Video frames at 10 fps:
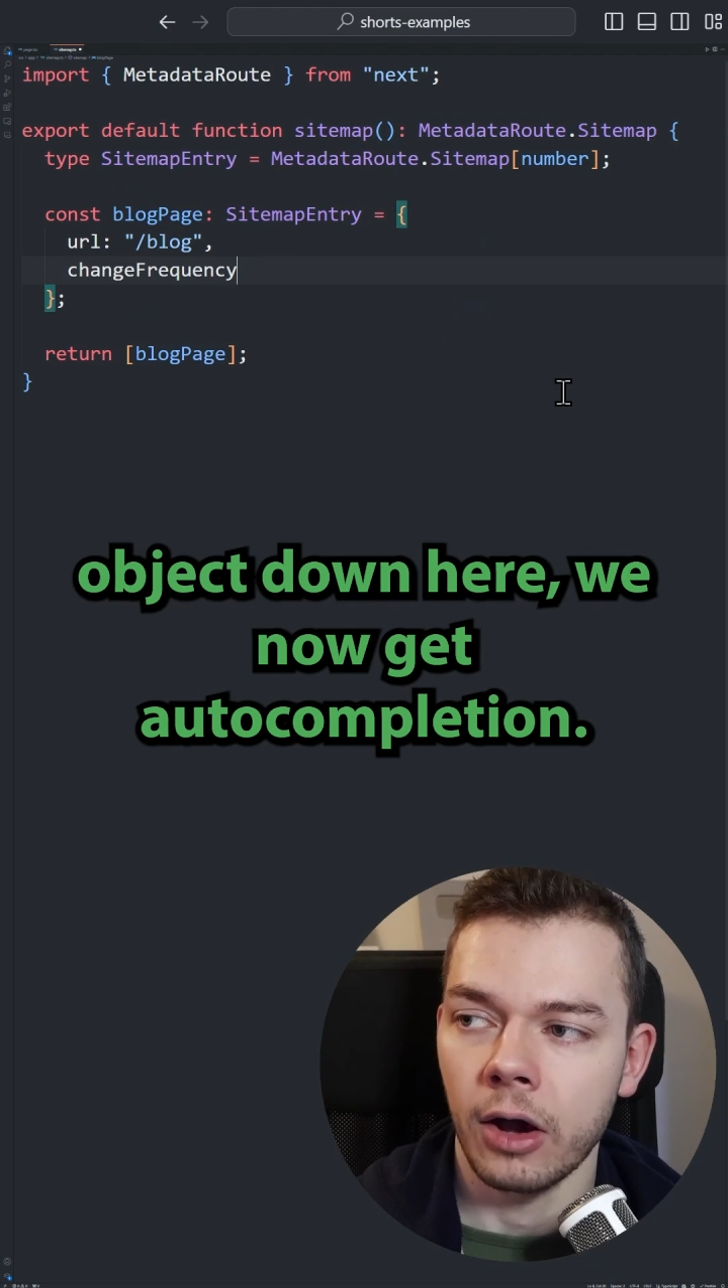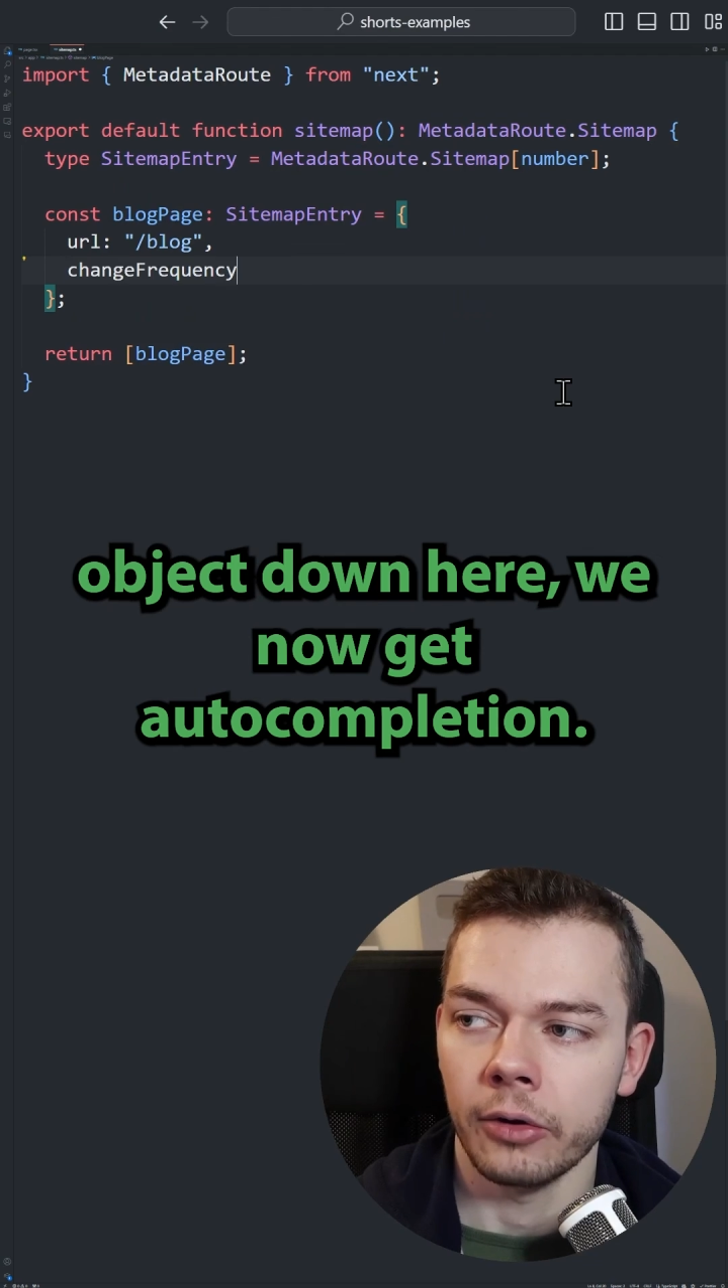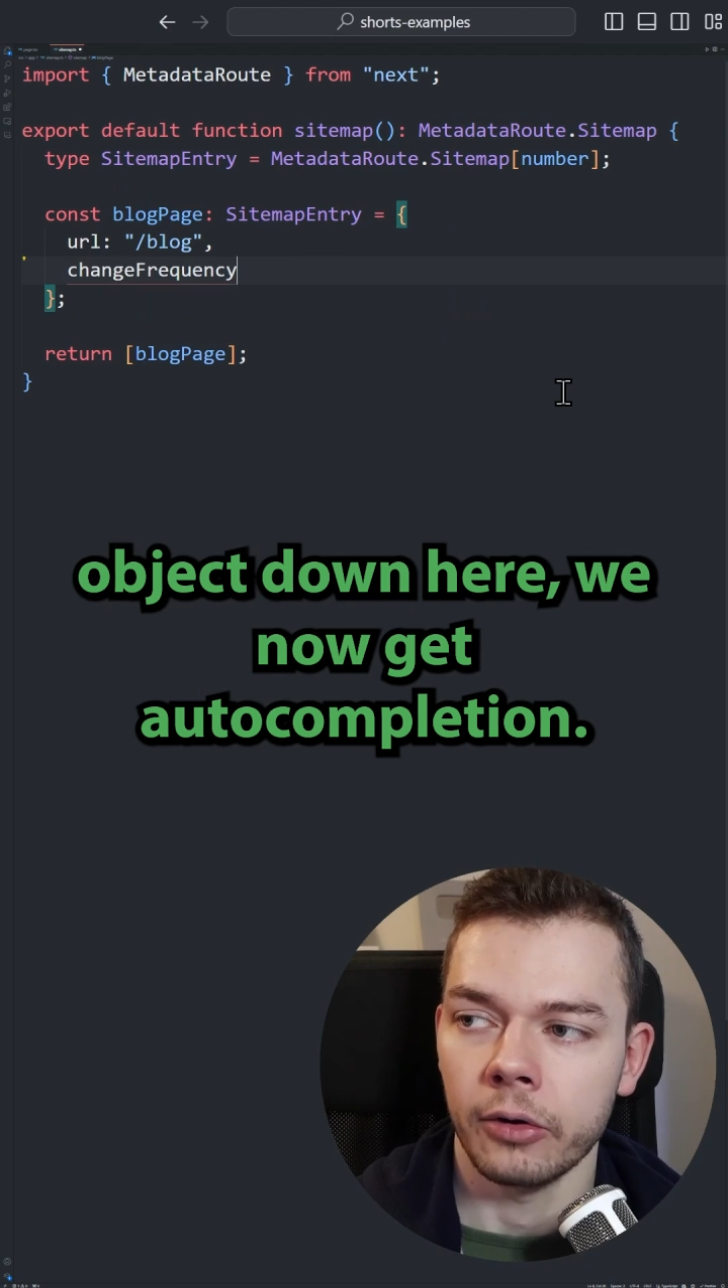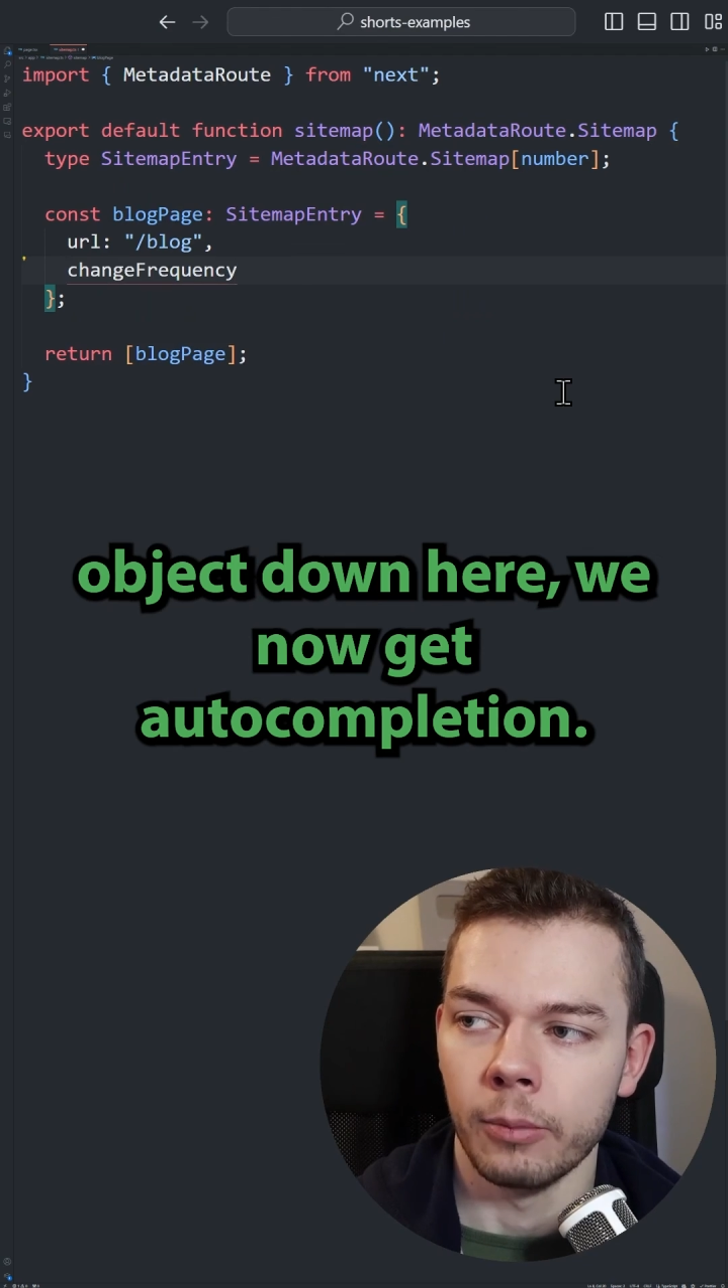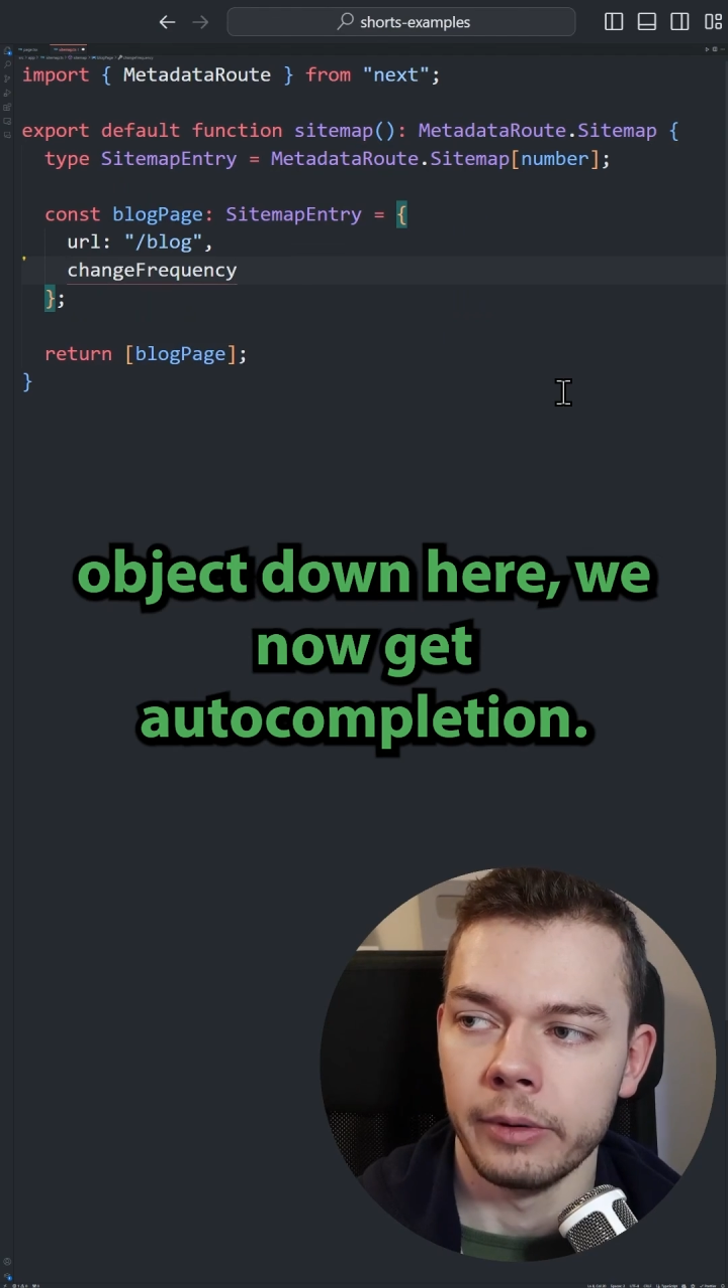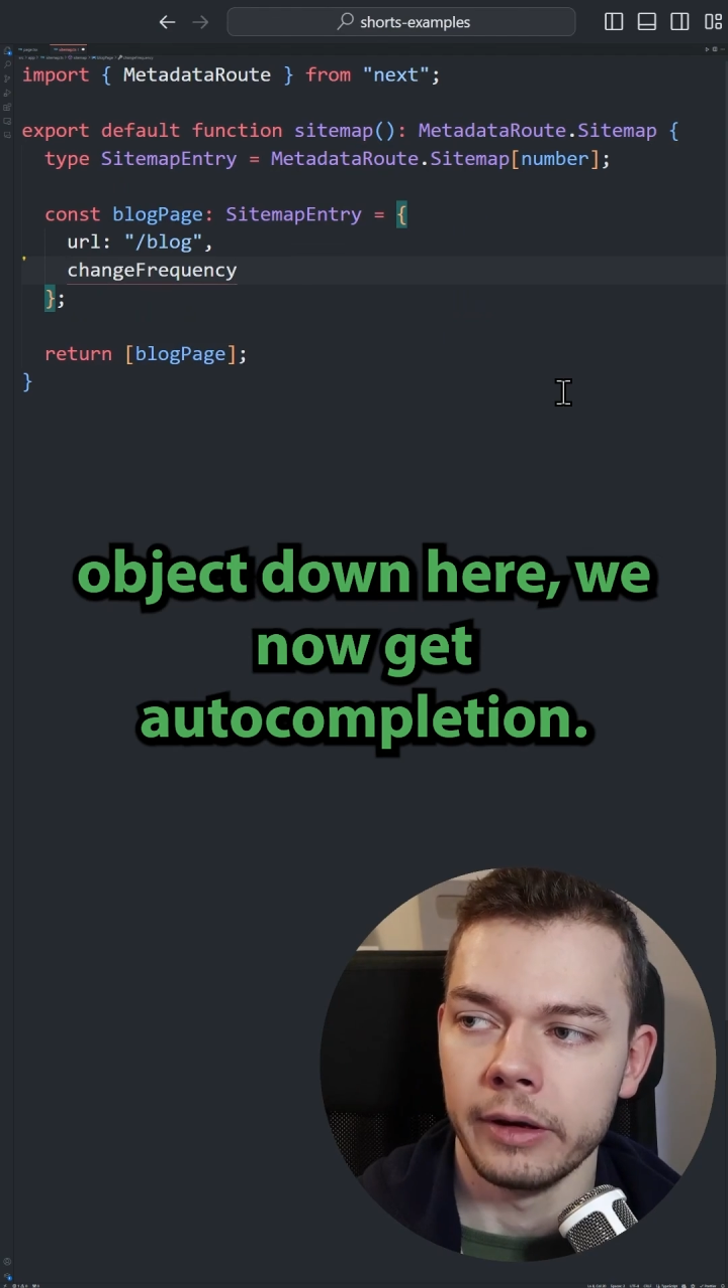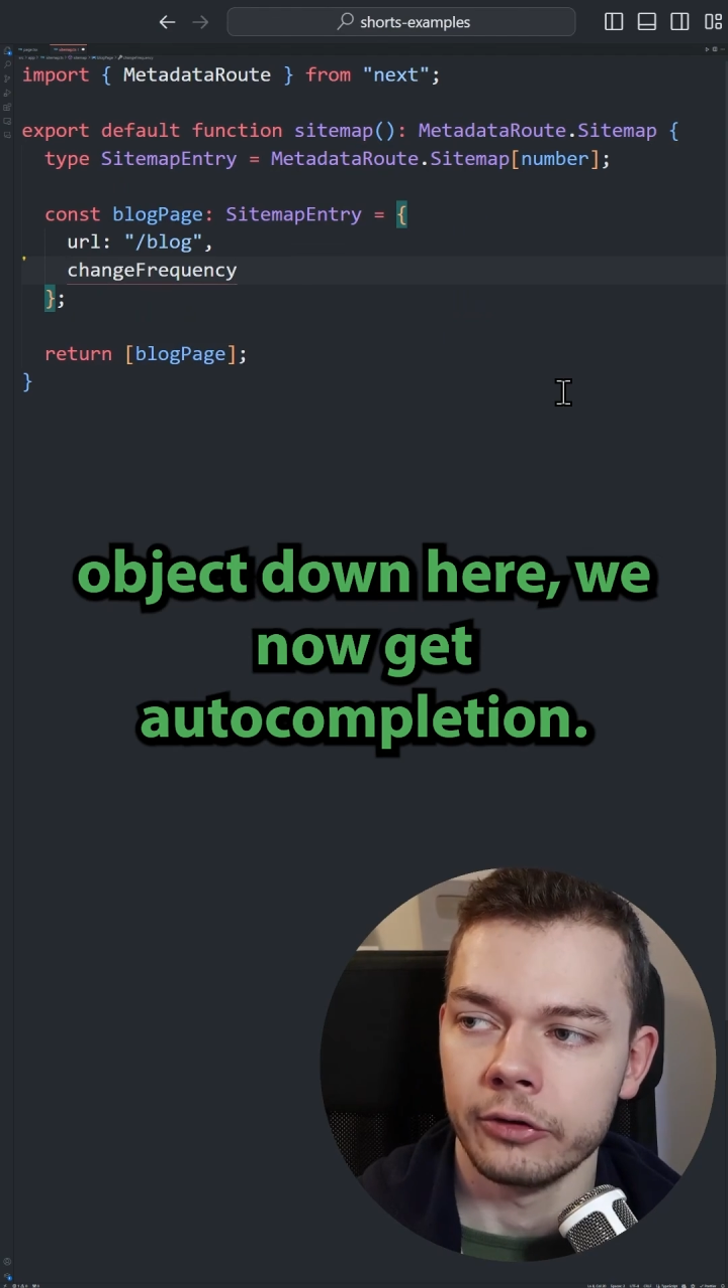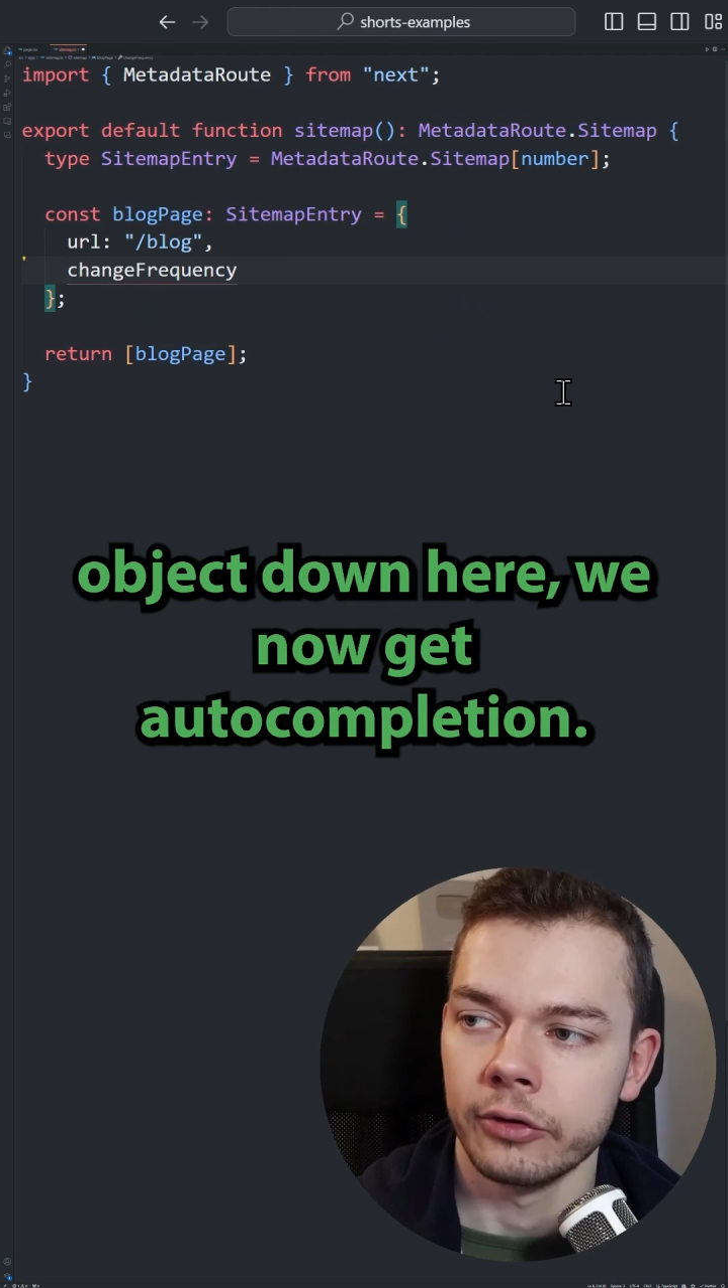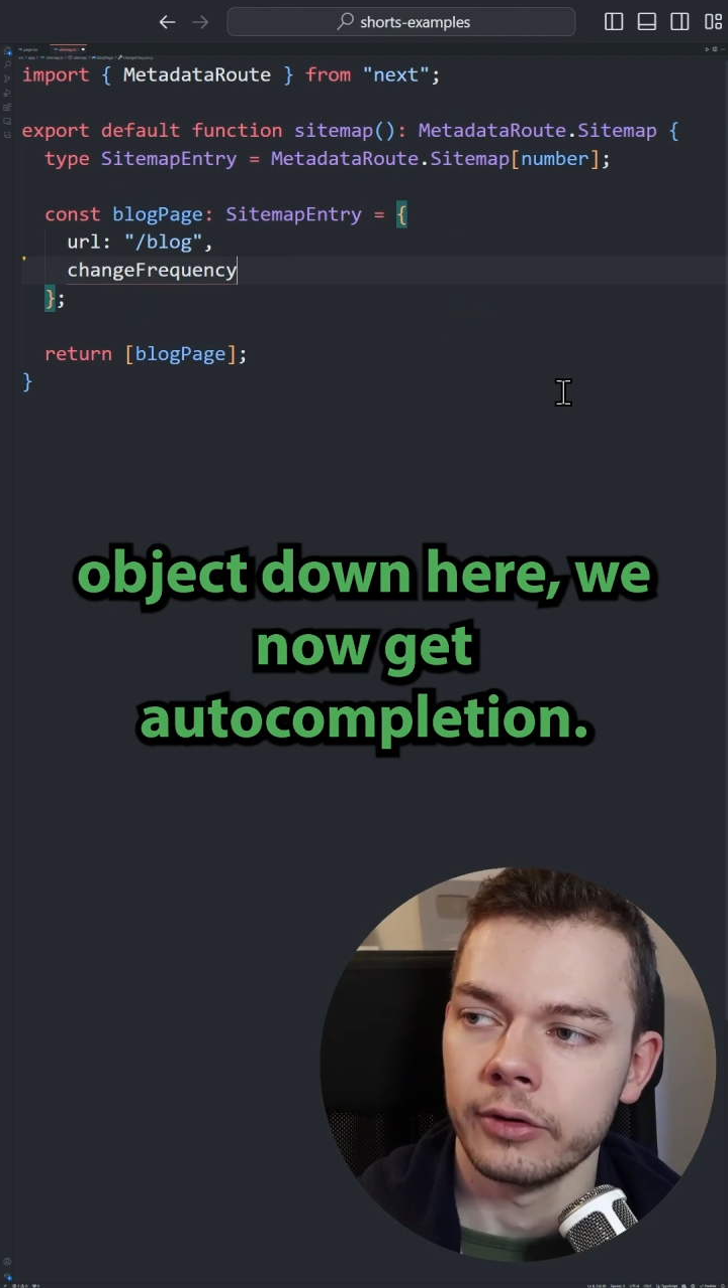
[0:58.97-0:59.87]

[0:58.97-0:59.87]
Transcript: auto completion.